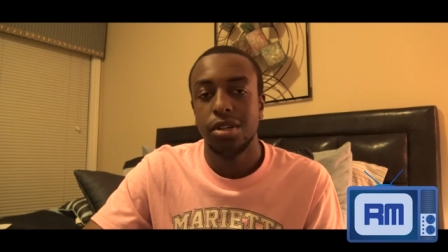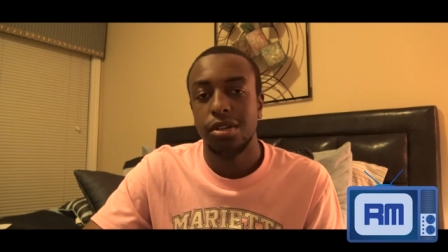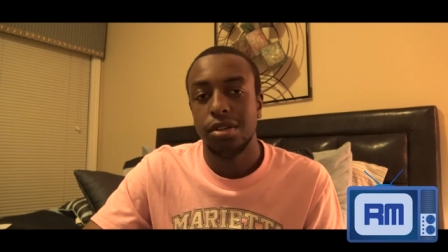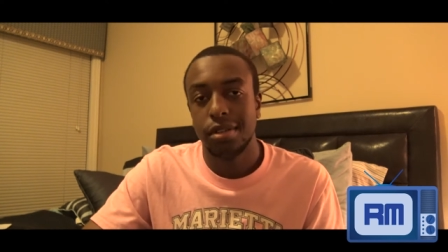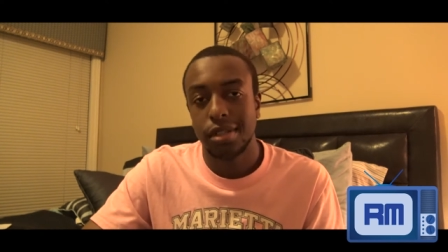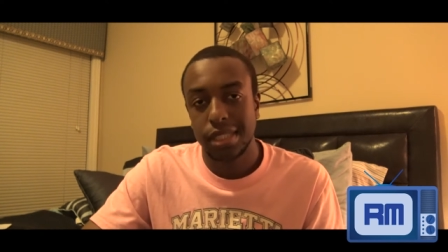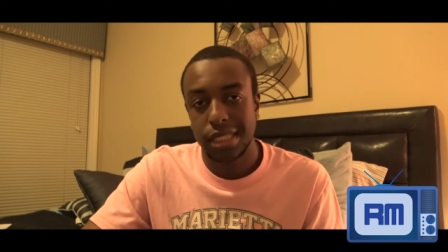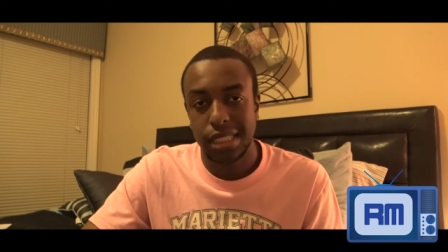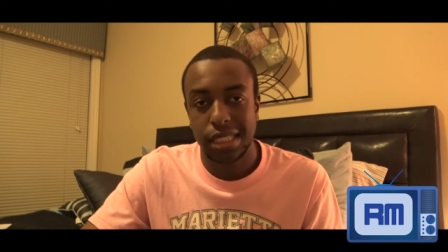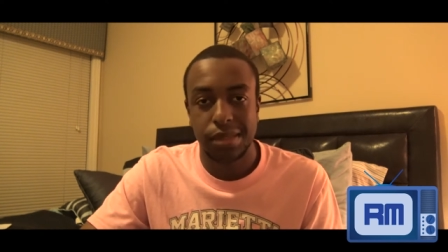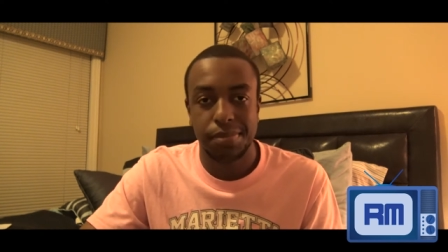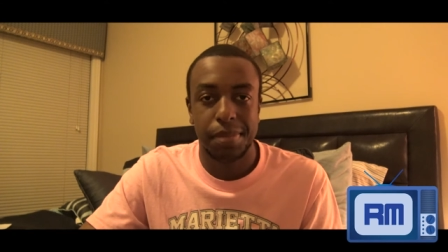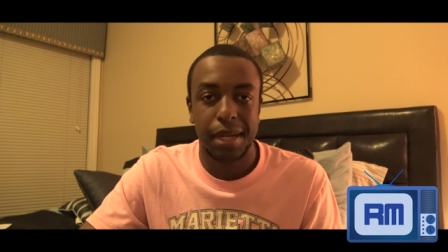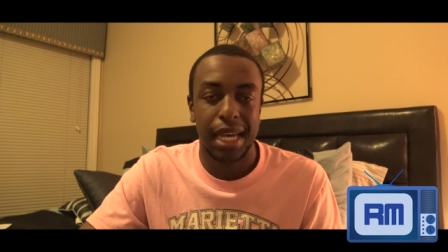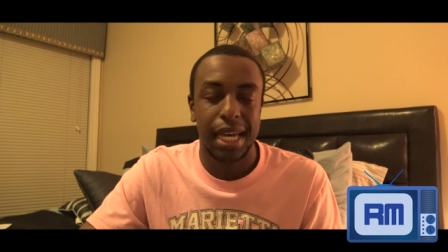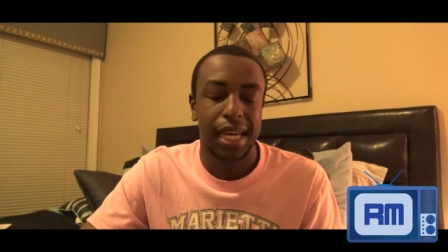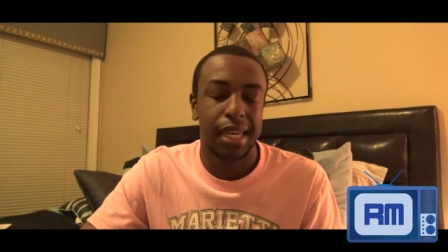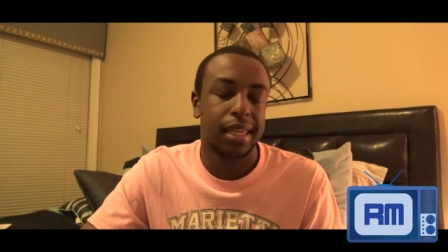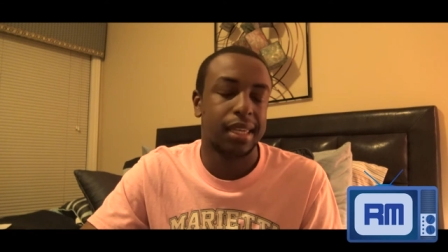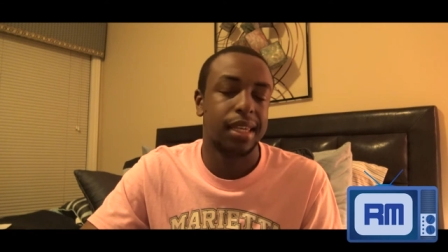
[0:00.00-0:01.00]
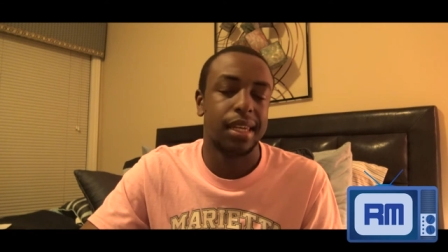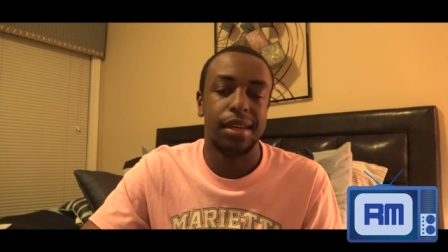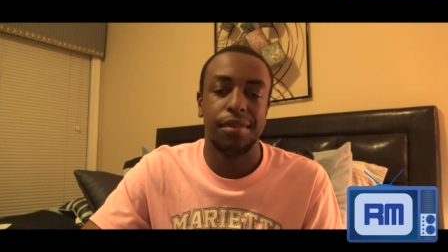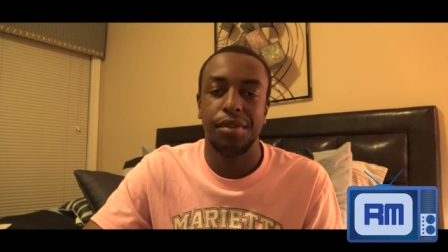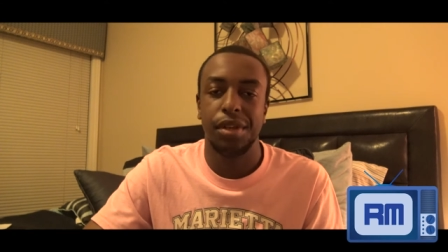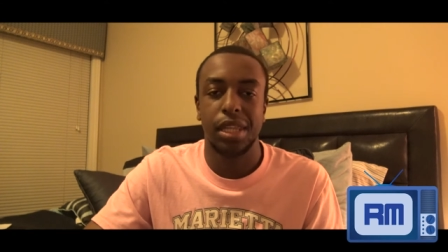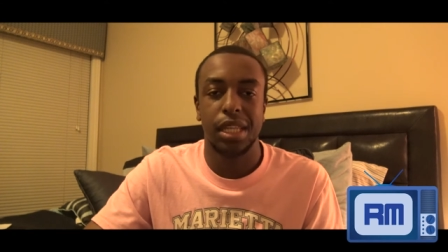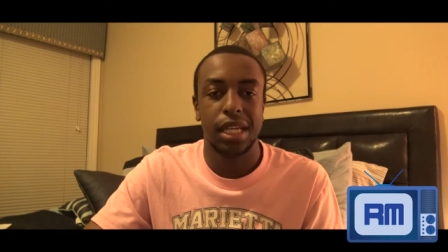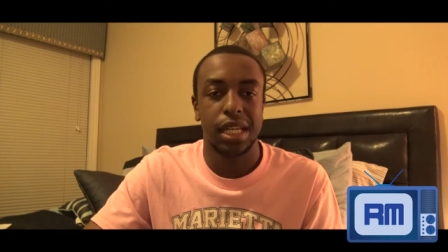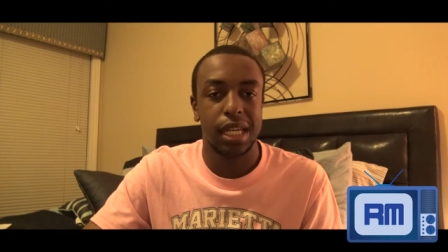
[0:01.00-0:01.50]
on his back and
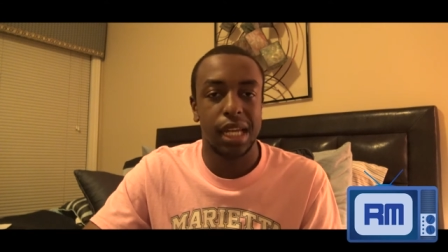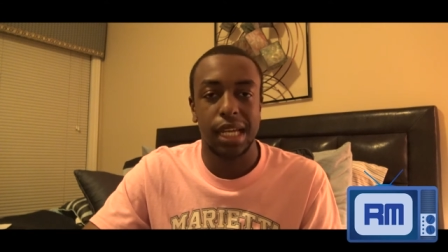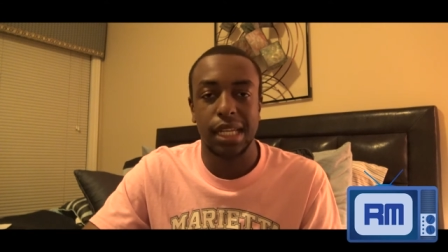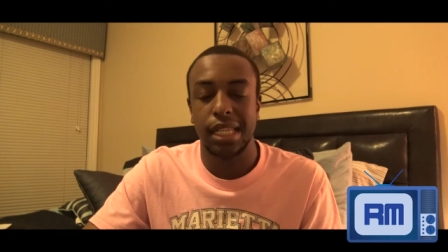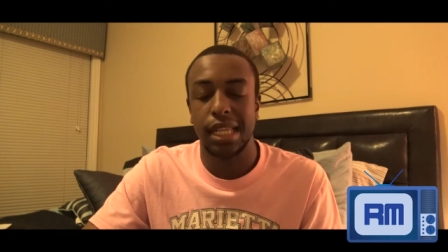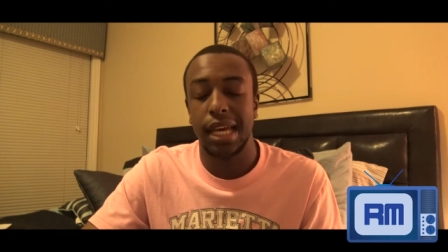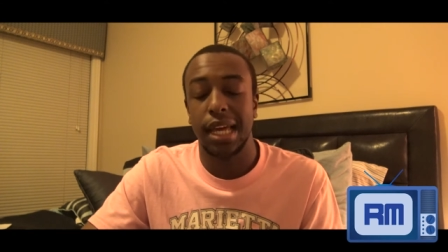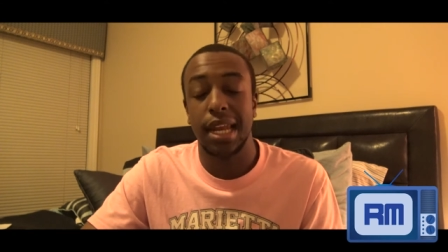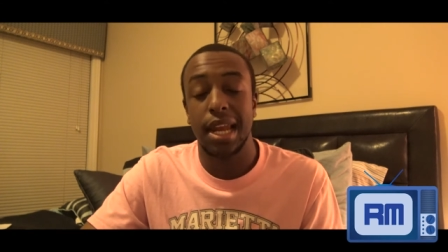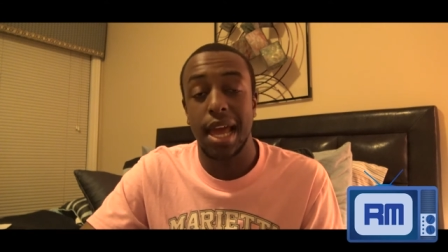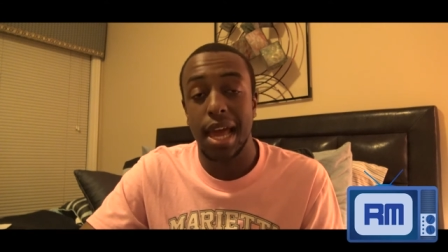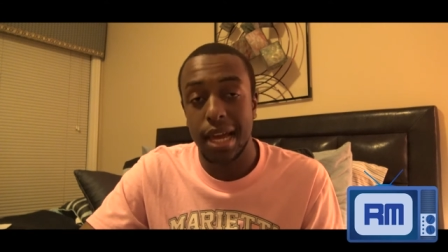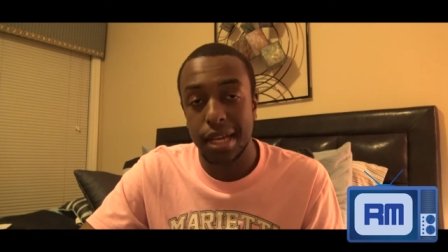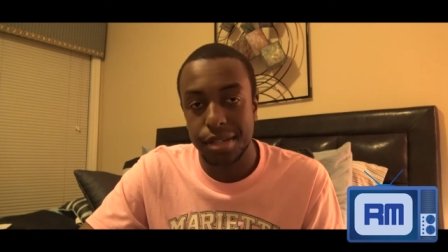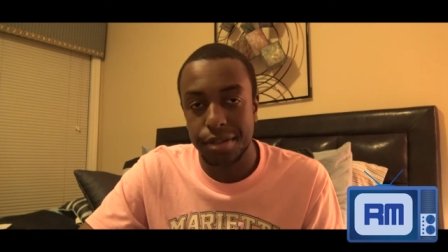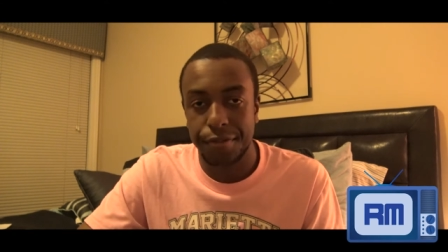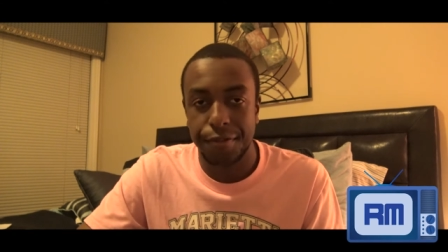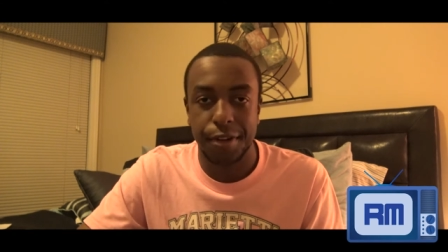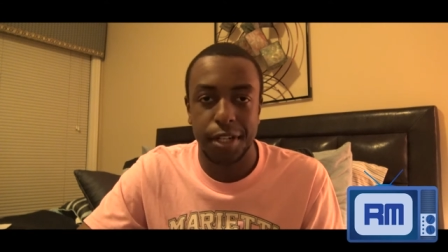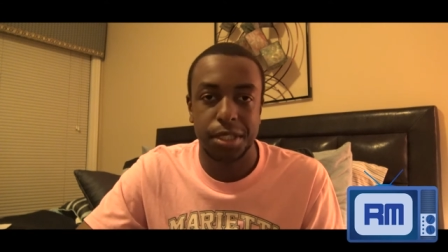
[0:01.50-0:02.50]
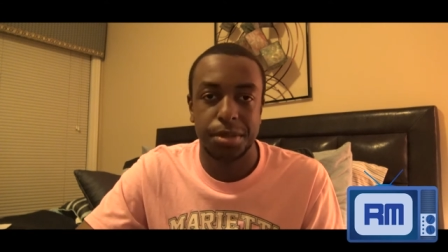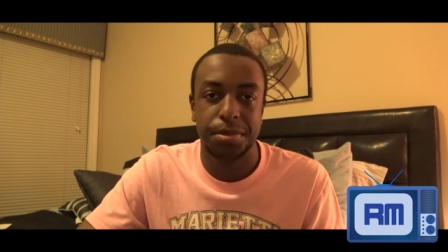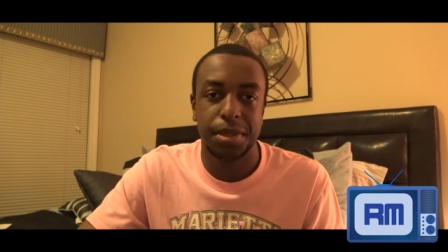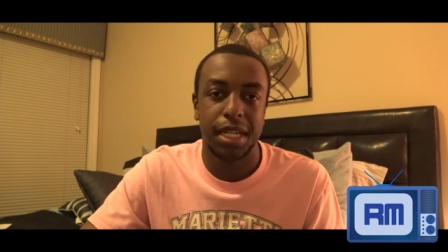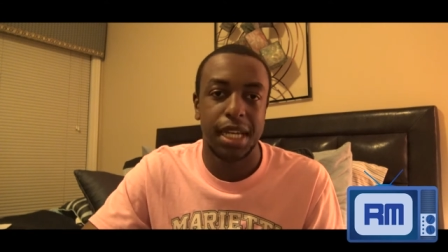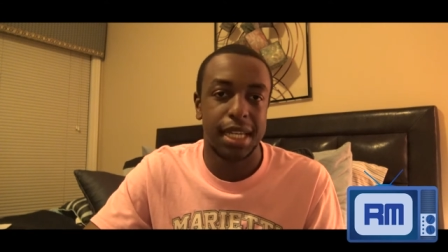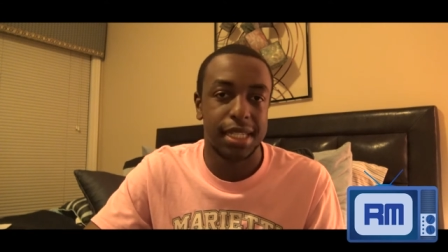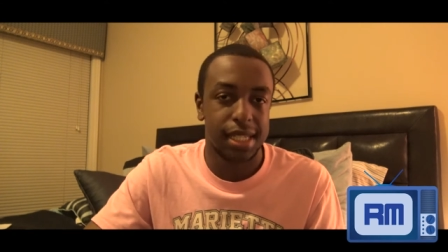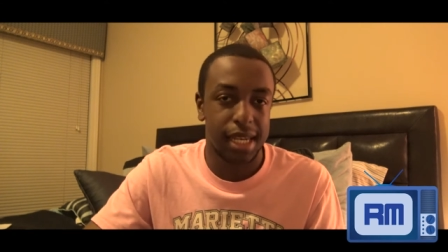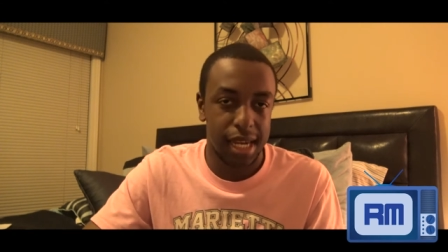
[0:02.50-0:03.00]
everything like that as a freshman,
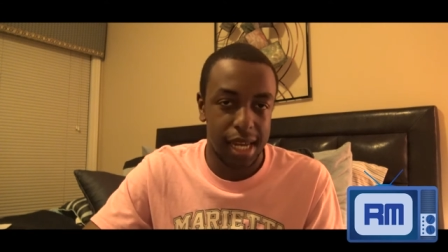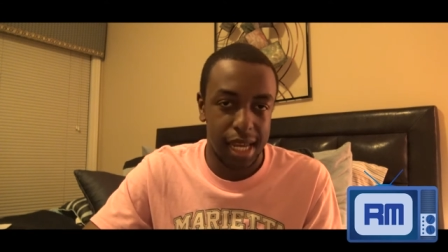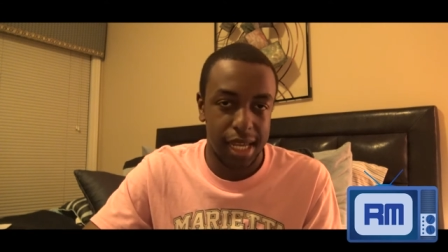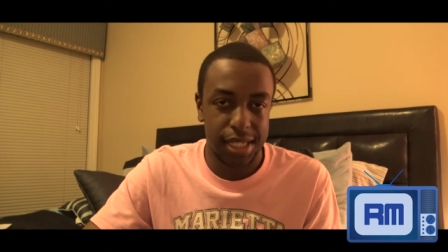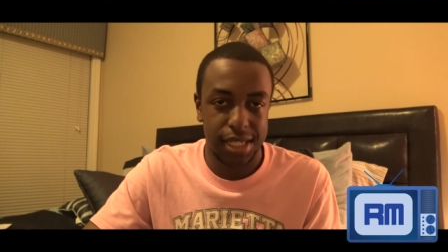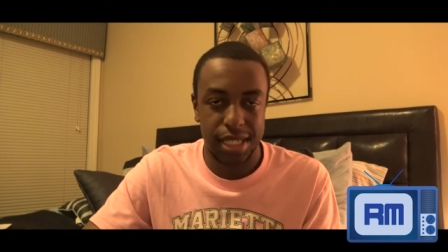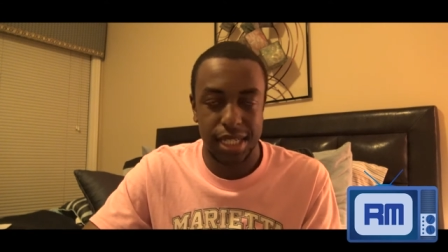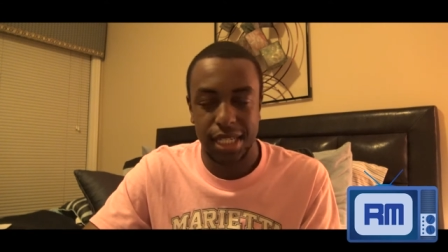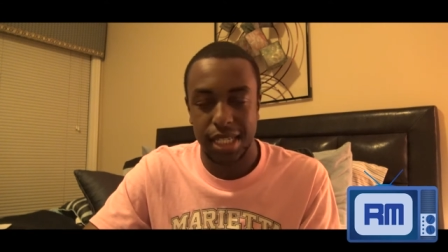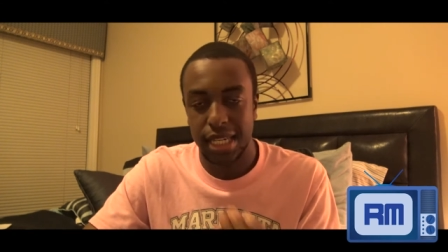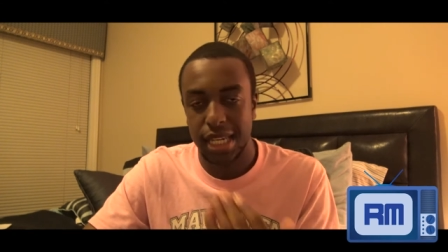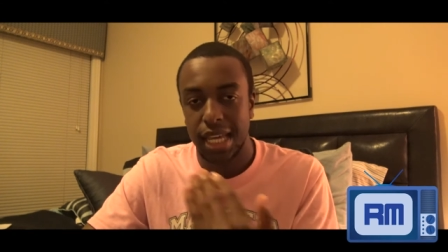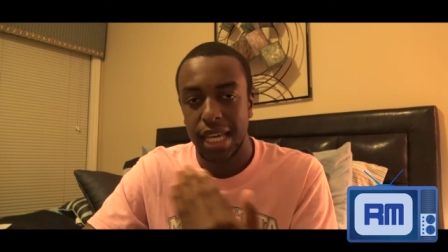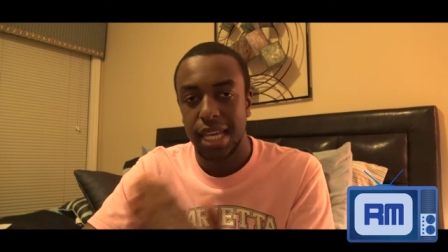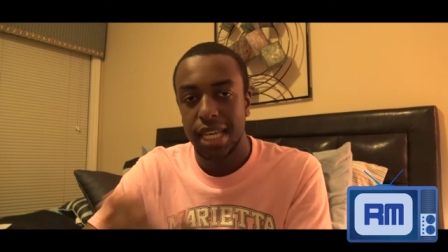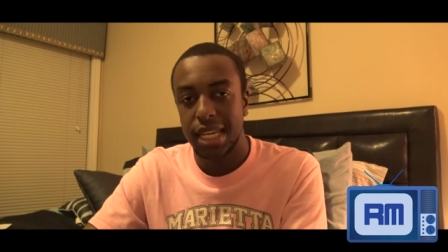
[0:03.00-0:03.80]
as an 18,